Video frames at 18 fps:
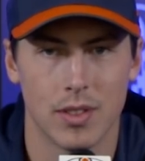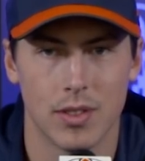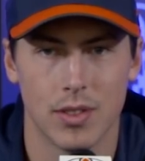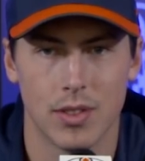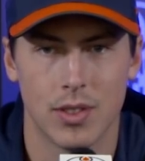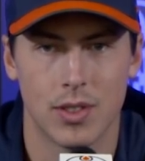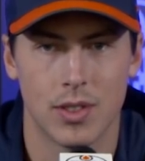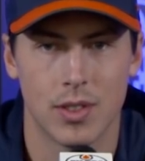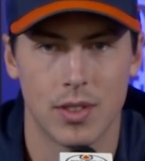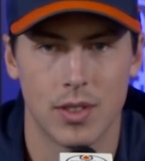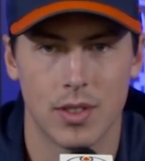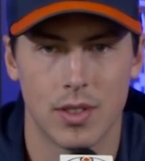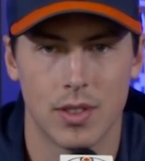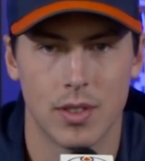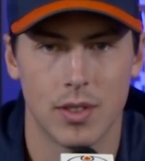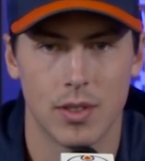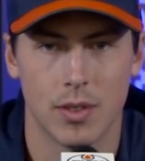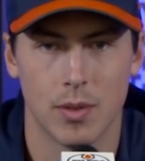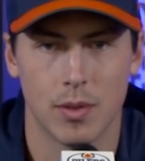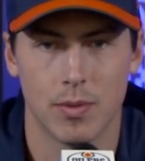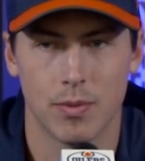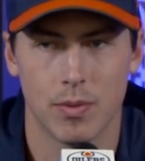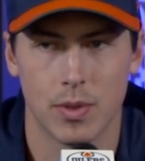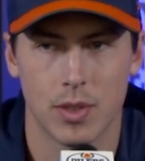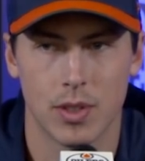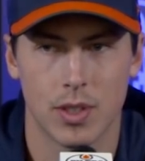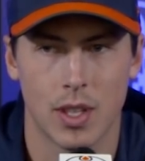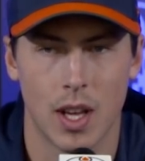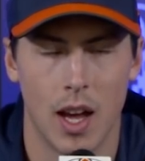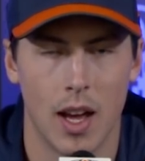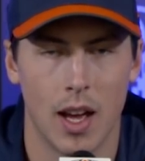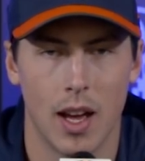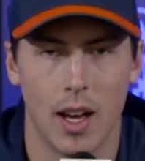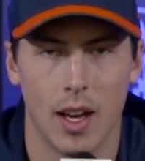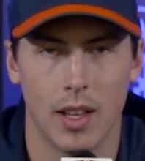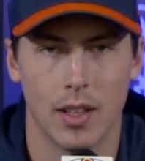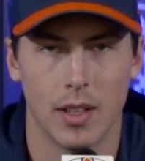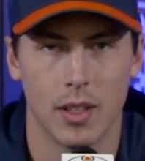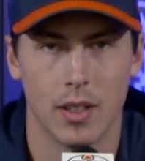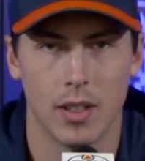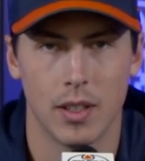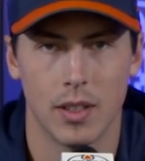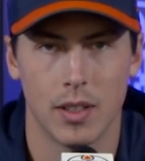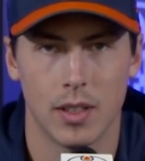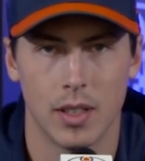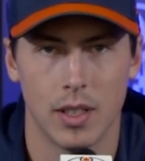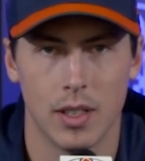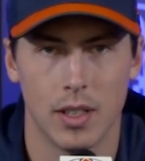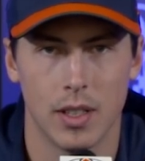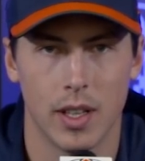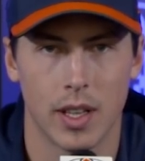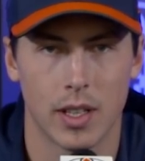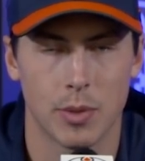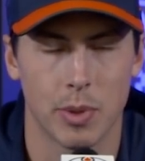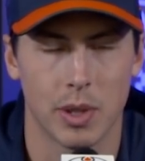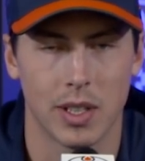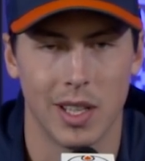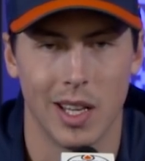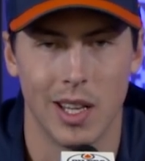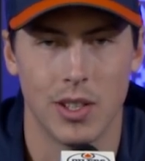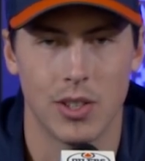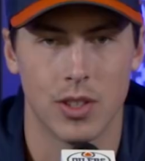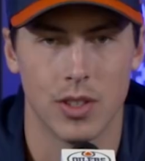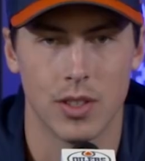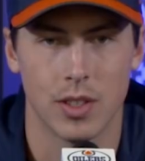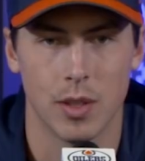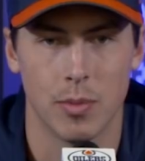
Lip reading: sky high the expectations.